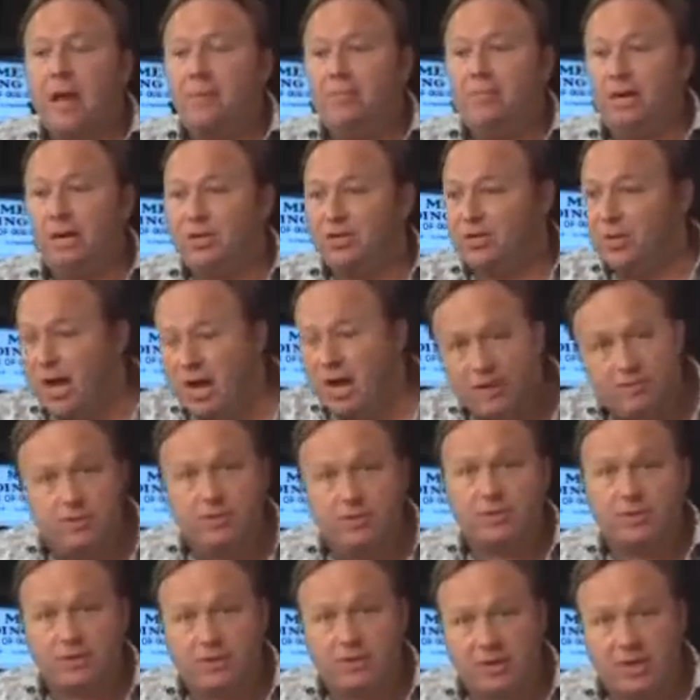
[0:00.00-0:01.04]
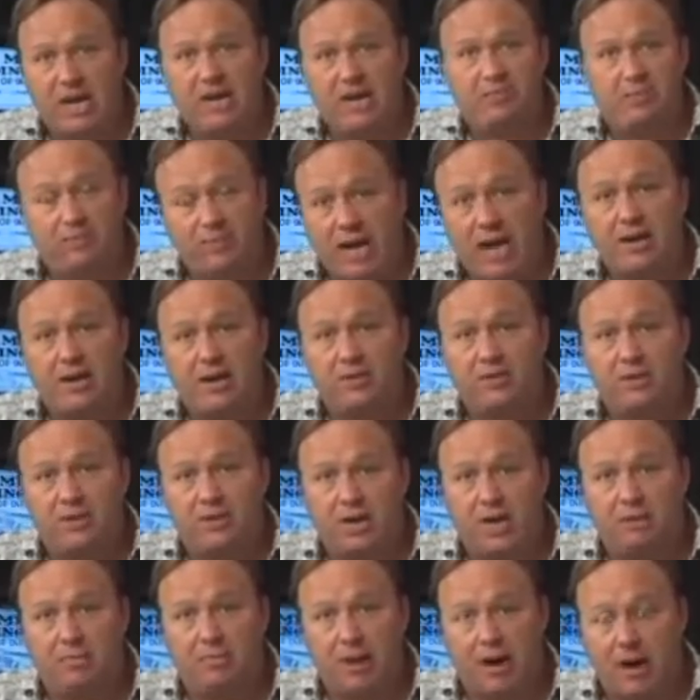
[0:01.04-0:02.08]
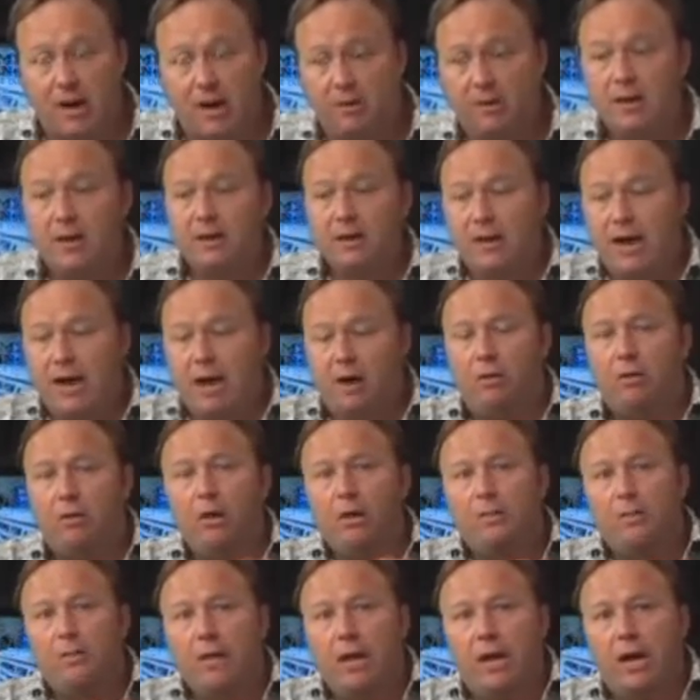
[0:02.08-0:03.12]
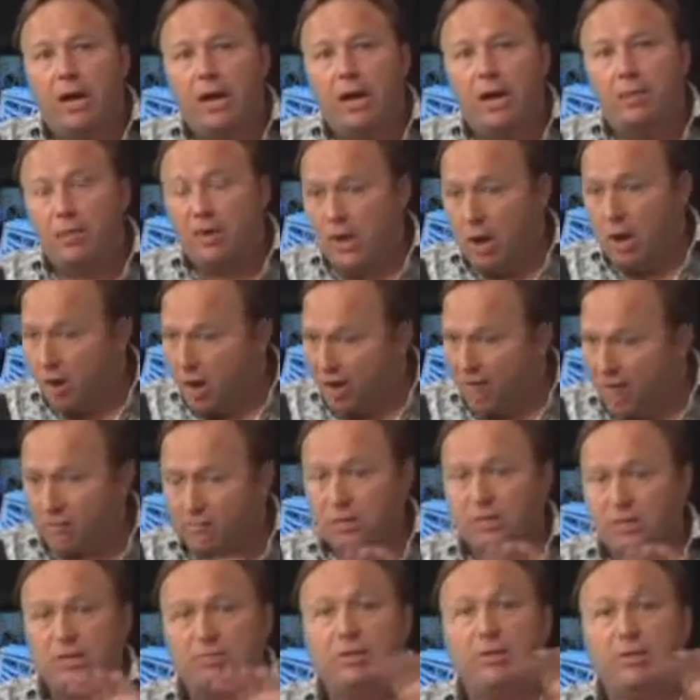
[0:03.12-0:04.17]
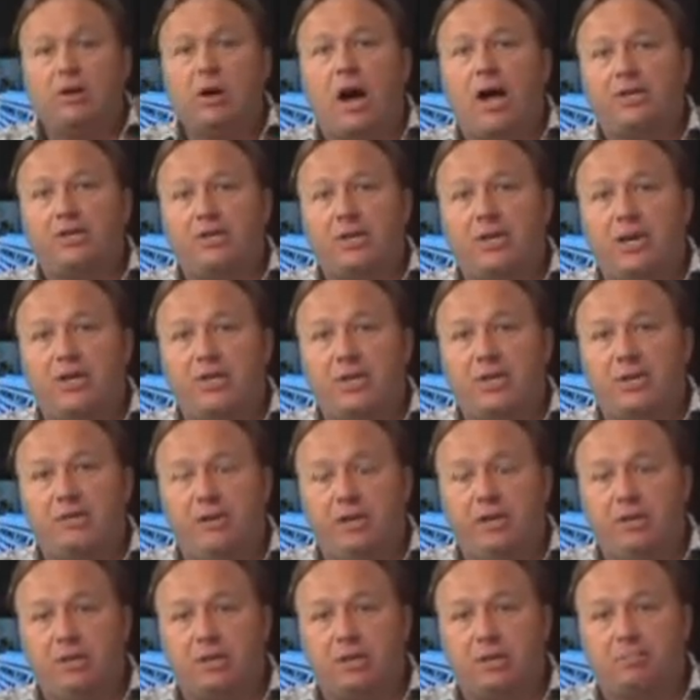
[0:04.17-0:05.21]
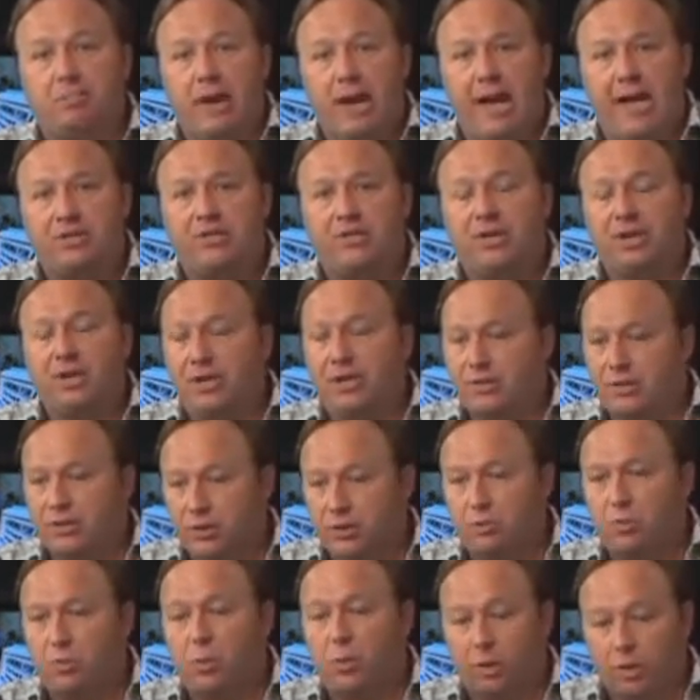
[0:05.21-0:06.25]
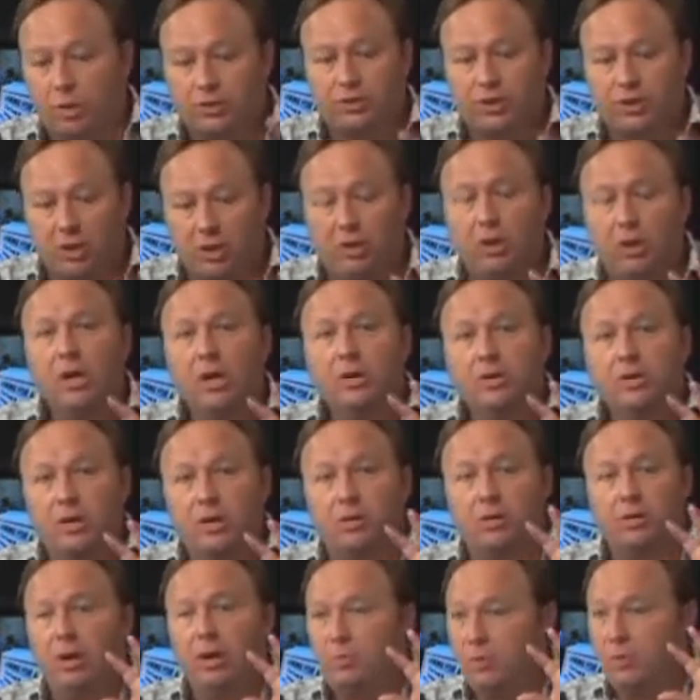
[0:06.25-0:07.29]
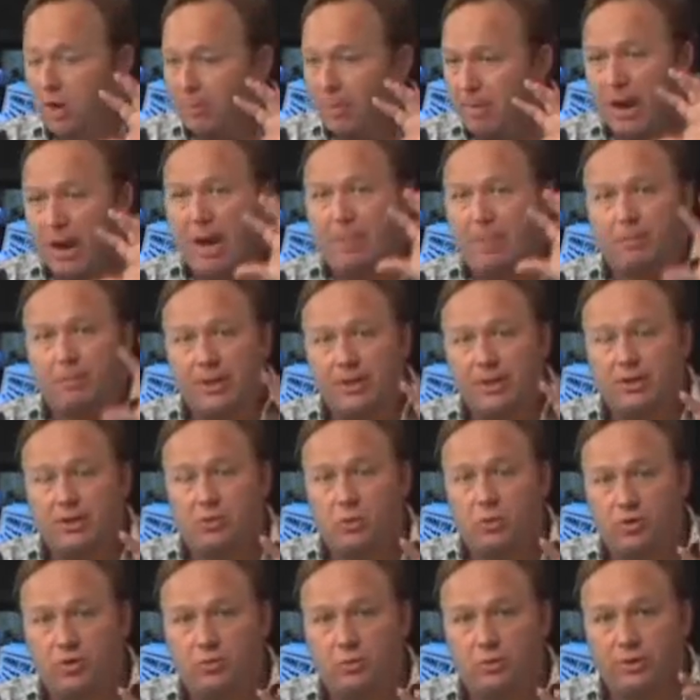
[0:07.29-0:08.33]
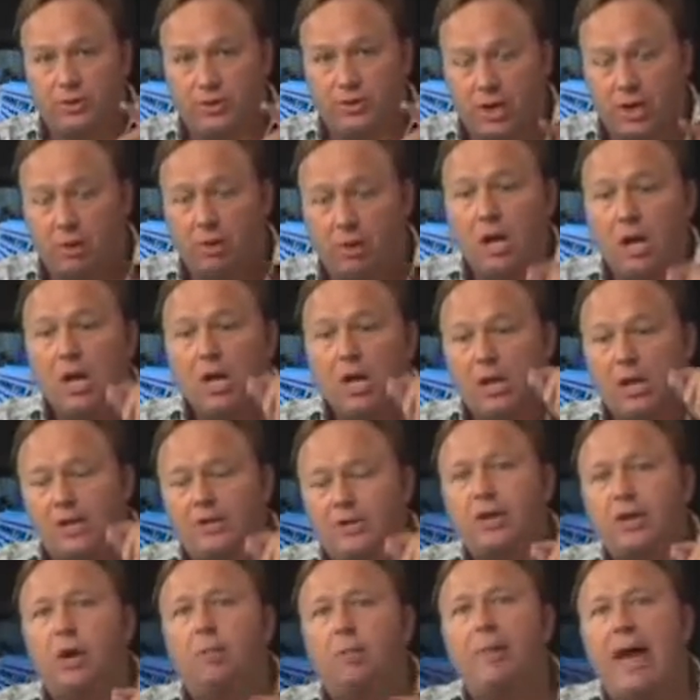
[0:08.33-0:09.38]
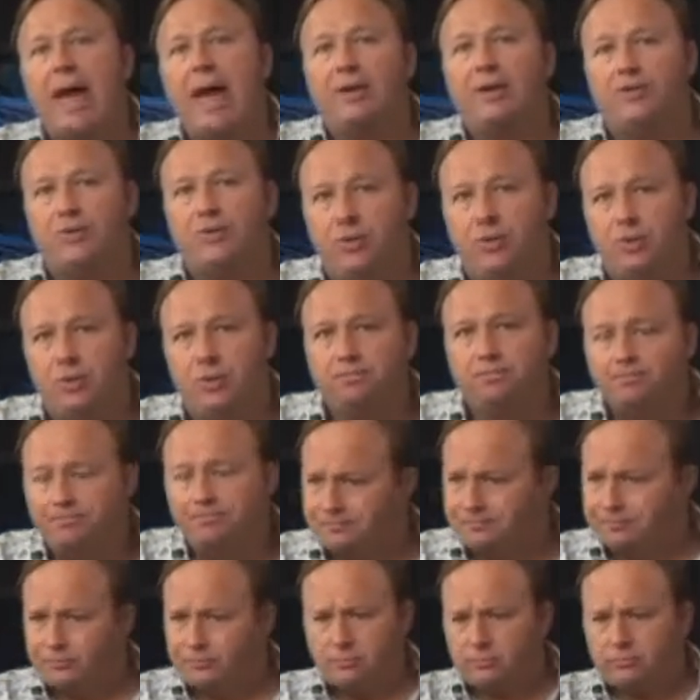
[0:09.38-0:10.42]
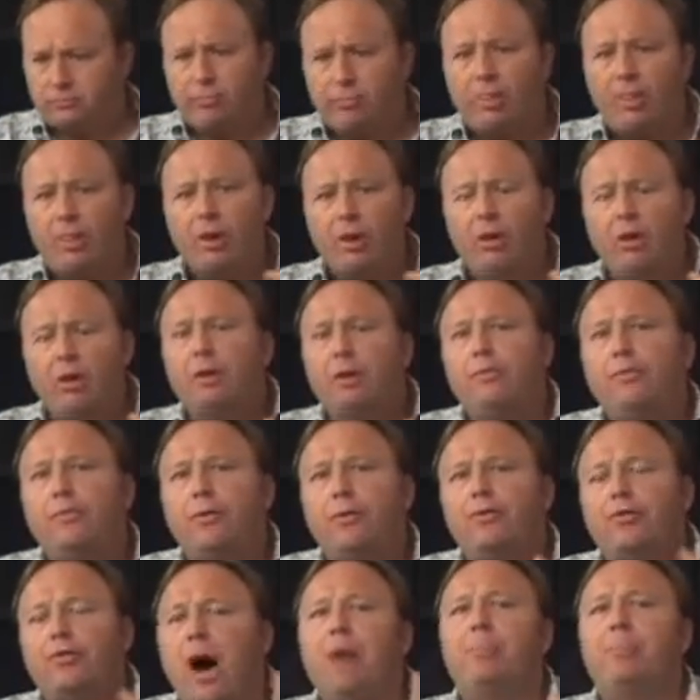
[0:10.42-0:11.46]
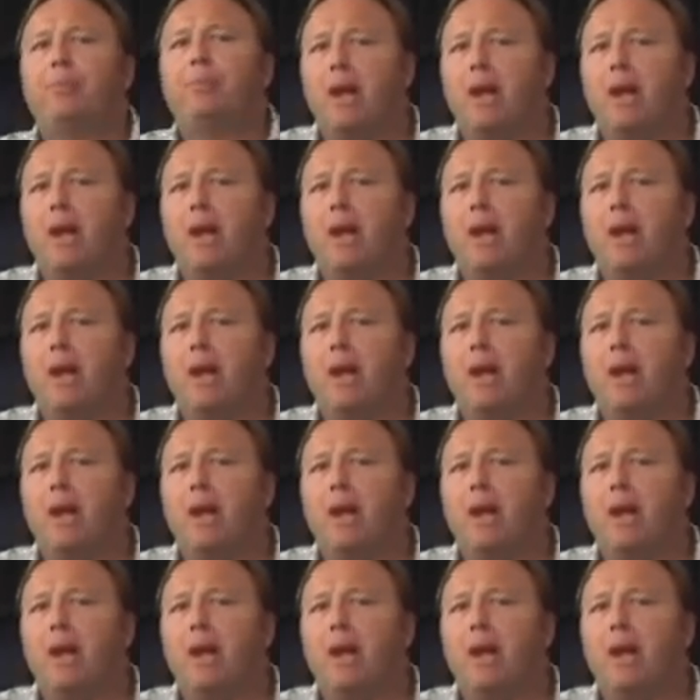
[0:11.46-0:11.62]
because none of us are safe if that doesn't come out. Now, and we know governments have been caught staging events in the past to get us into wars. And we know about Operation Northwoods. So let's go back to the thought